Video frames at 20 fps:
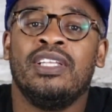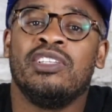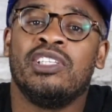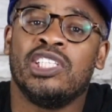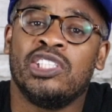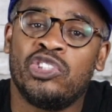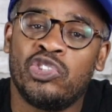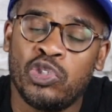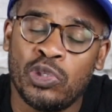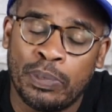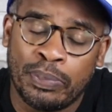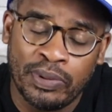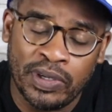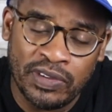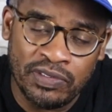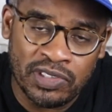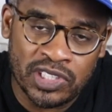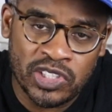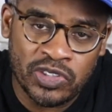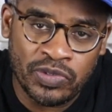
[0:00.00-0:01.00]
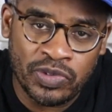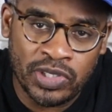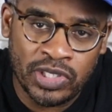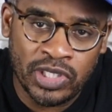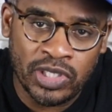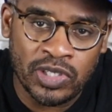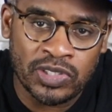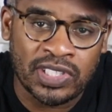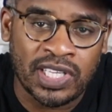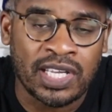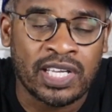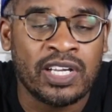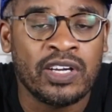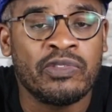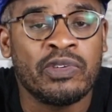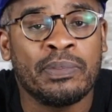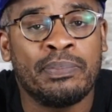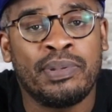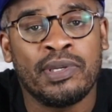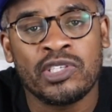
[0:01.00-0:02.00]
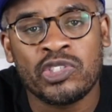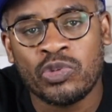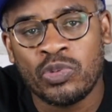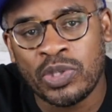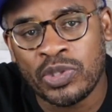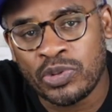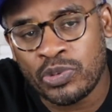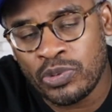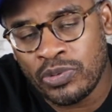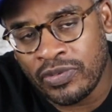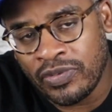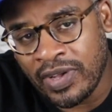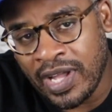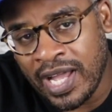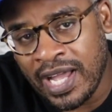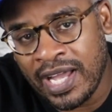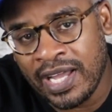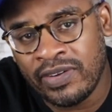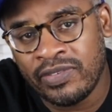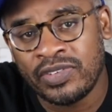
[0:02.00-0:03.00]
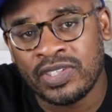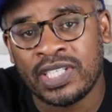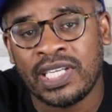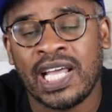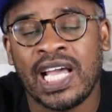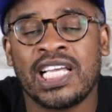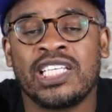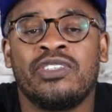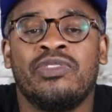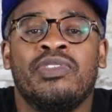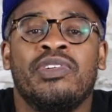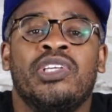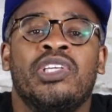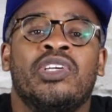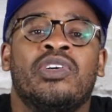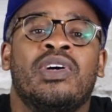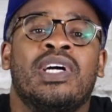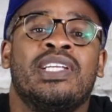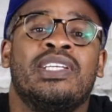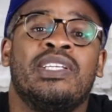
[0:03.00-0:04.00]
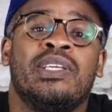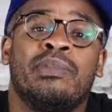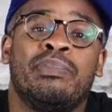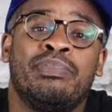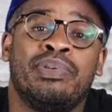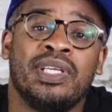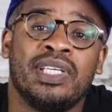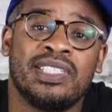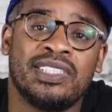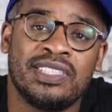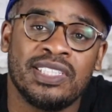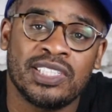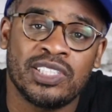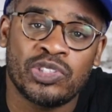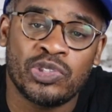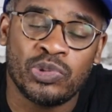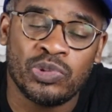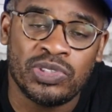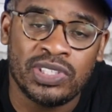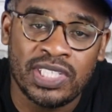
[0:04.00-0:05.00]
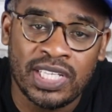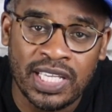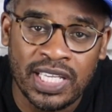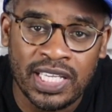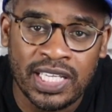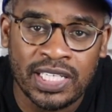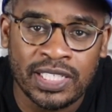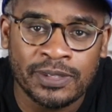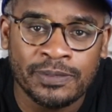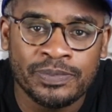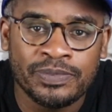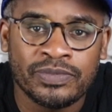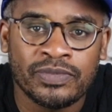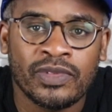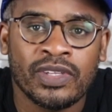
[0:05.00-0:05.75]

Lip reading: The two previous videos, I covered picks 1 through 5. In the last video, I did picks 6 through 10.